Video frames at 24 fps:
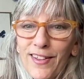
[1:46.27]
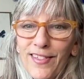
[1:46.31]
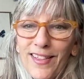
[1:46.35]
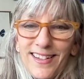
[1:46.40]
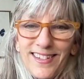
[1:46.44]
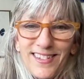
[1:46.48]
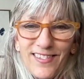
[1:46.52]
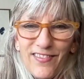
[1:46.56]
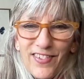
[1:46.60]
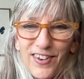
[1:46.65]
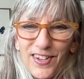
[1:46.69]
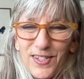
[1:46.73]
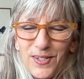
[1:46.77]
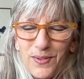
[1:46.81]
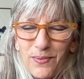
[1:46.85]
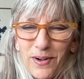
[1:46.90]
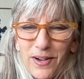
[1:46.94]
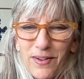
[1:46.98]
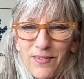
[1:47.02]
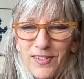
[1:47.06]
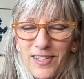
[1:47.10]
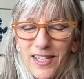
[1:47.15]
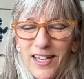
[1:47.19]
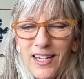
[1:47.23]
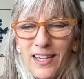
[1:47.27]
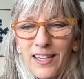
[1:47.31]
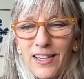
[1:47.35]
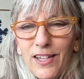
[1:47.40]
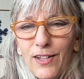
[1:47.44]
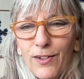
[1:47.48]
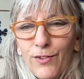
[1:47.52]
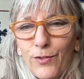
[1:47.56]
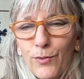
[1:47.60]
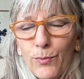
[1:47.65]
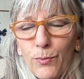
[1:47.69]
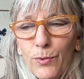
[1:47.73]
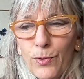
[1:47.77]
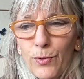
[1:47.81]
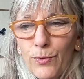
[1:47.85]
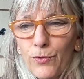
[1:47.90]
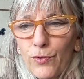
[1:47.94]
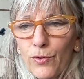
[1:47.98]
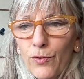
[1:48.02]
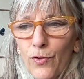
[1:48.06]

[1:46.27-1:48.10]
That's a fancy way of saying it heals wounds.